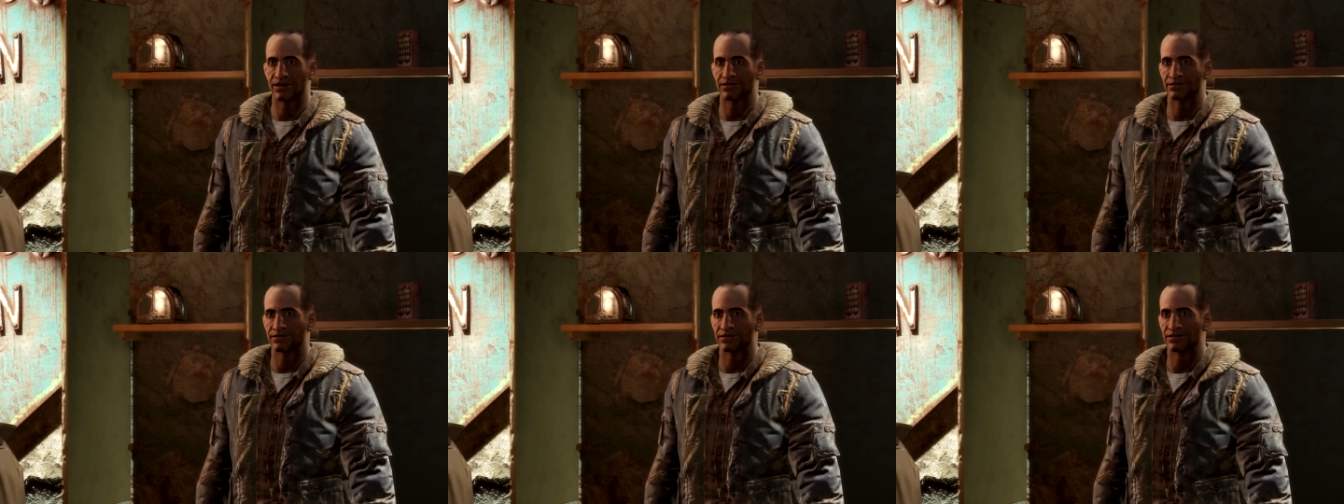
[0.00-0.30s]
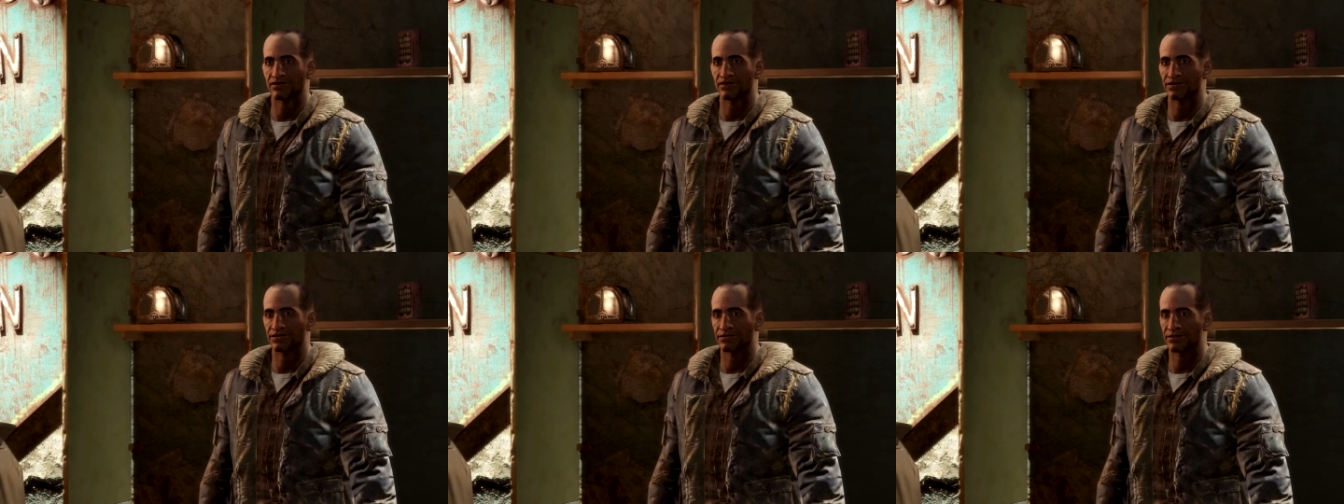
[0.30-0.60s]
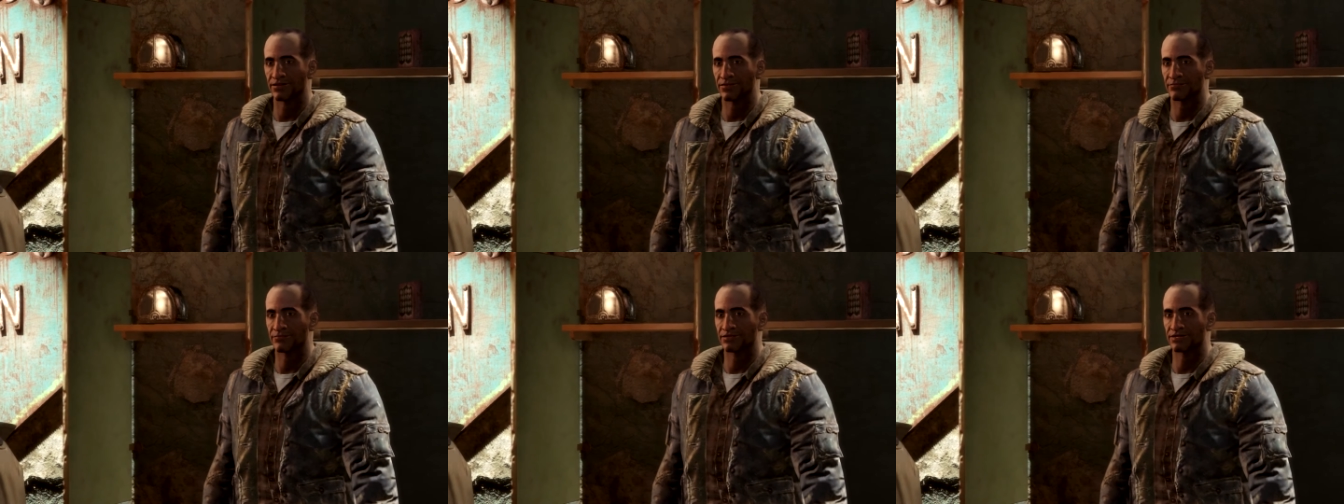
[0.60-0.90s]
and I see
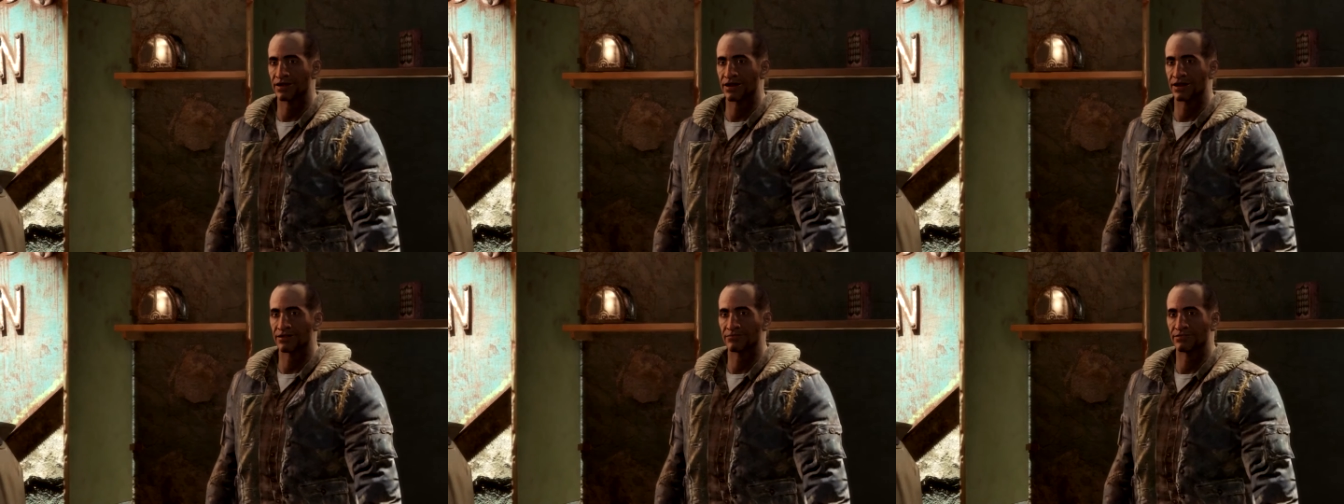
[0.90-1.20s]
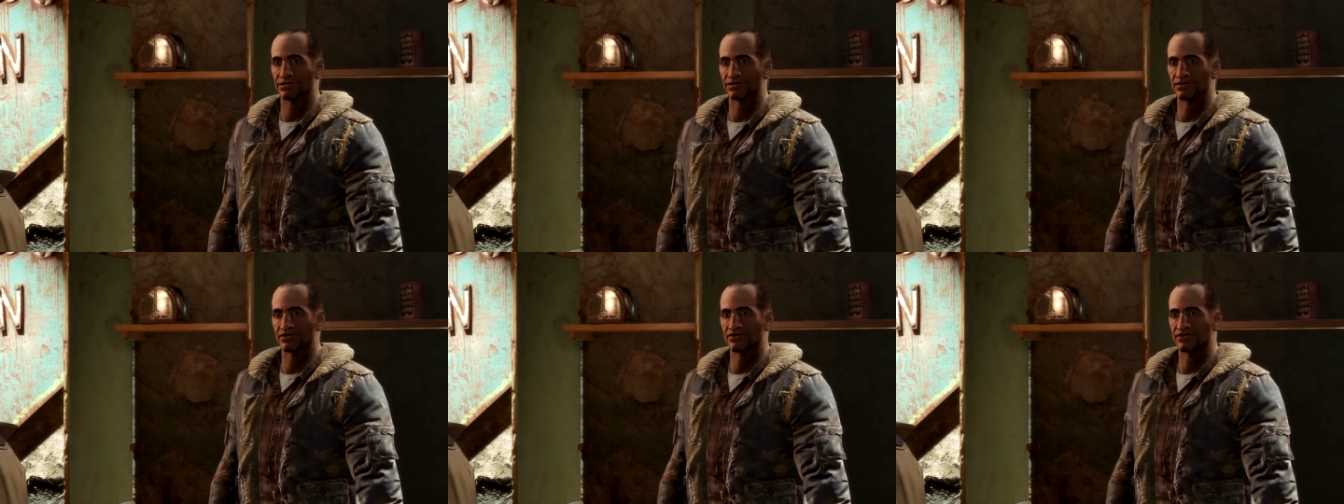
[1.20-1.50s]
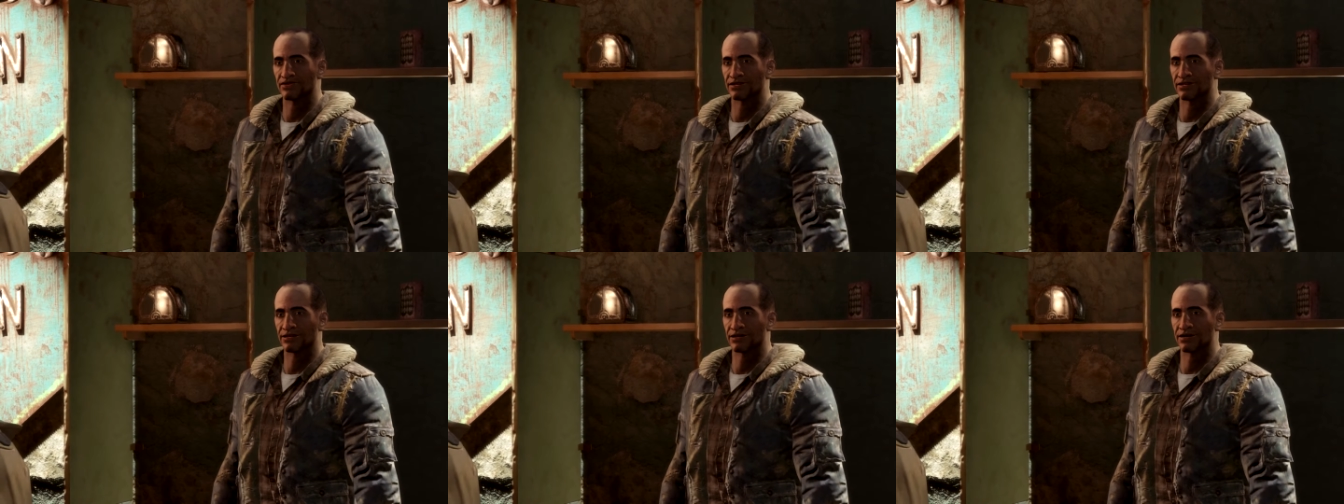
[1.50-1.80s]
that sometimes
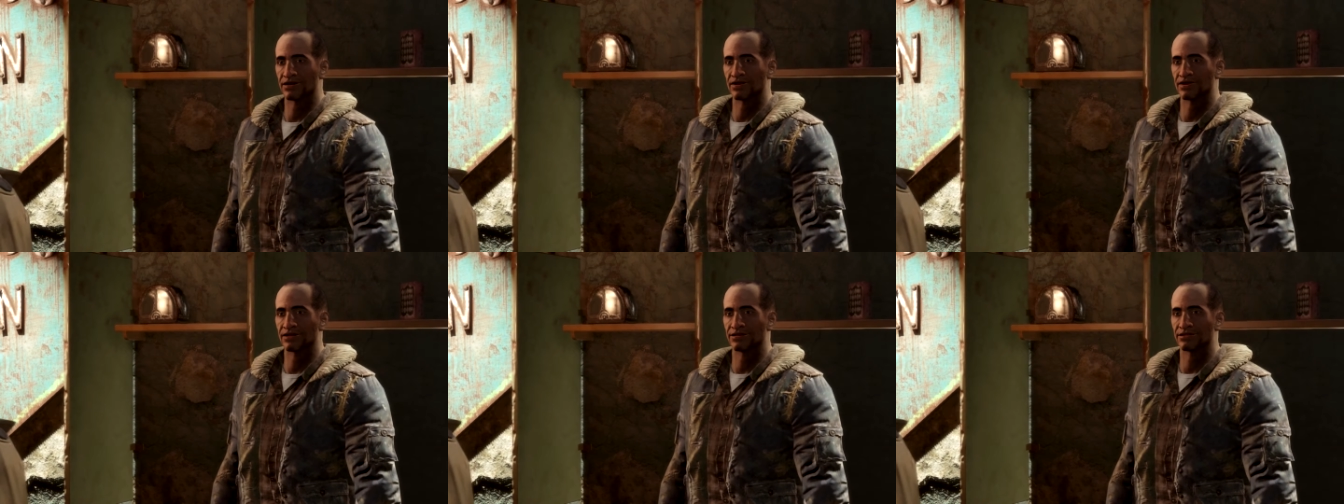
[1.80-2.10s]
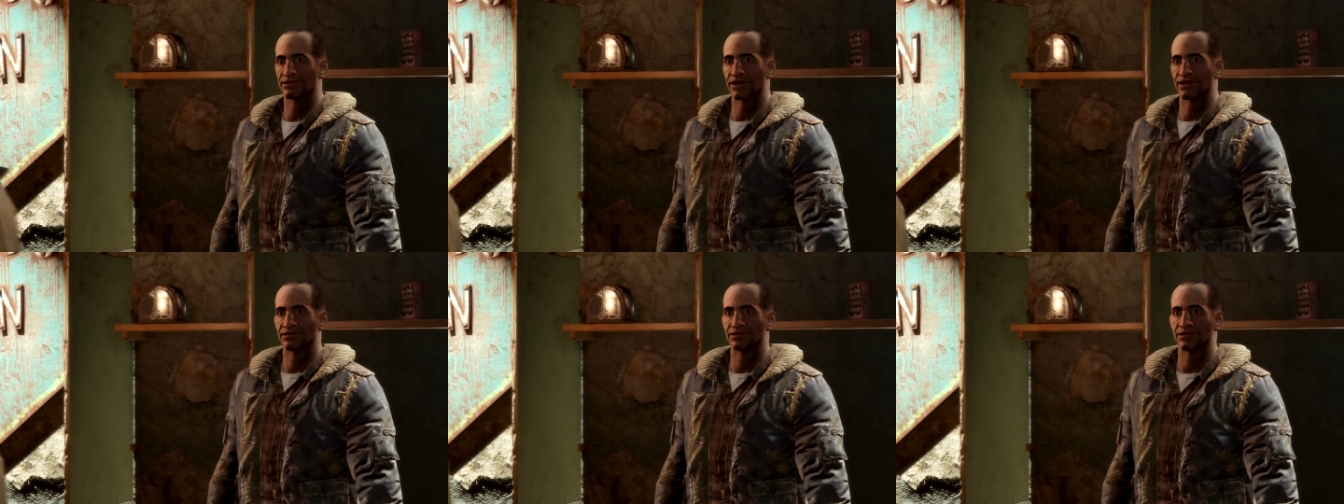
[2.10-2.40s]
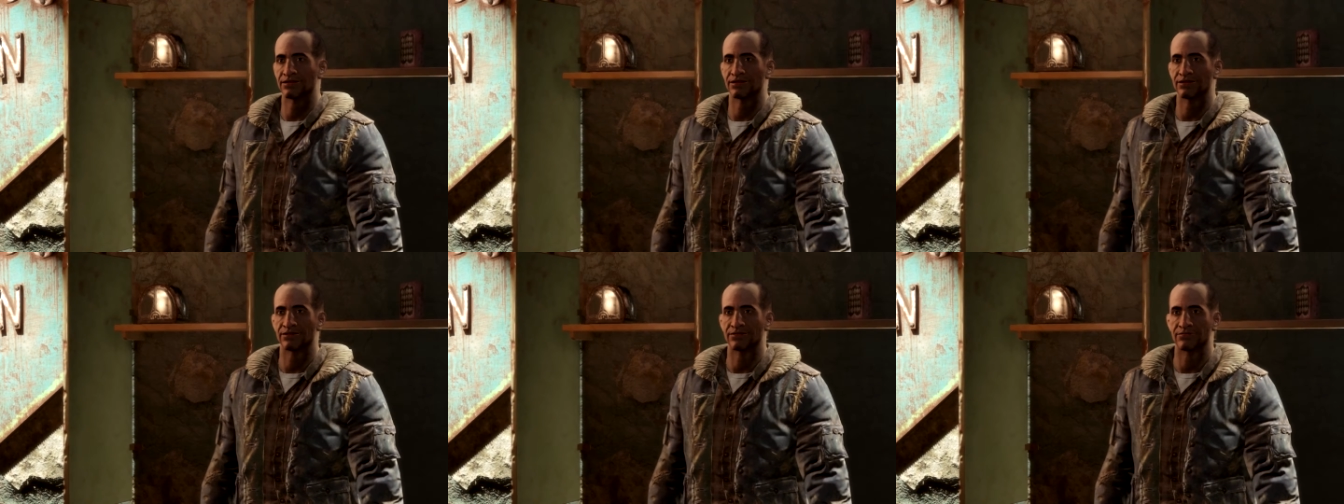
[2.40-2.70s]
she looks
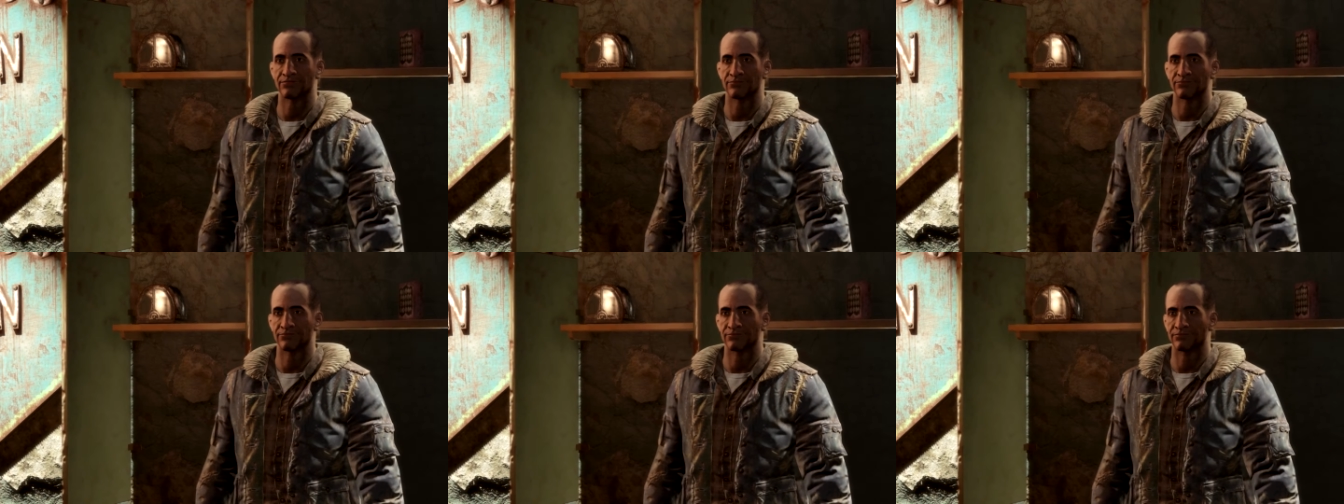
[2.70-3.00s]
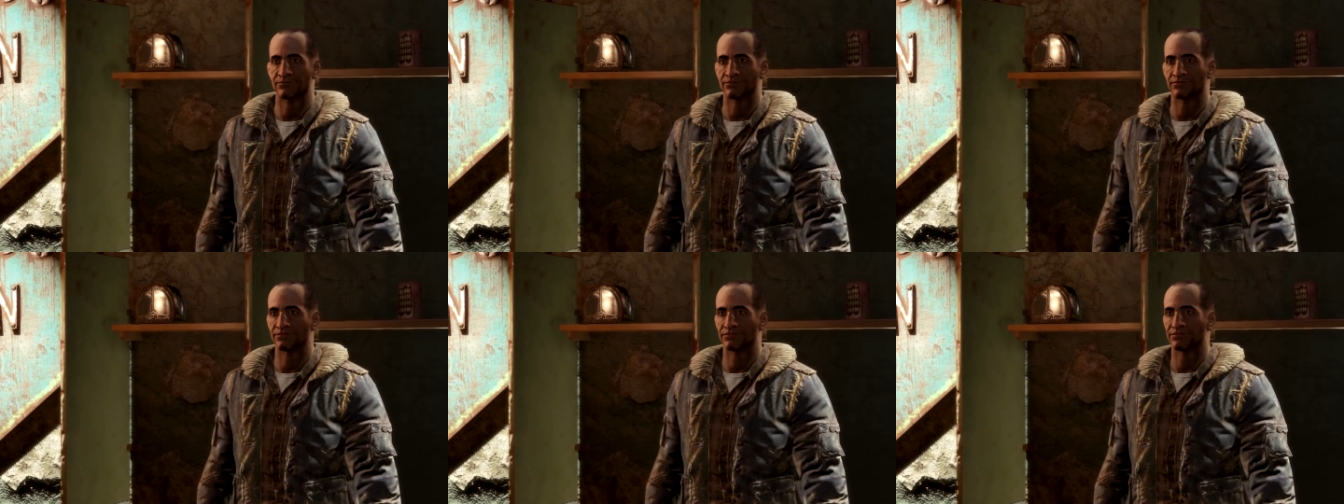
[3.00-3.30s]
at him.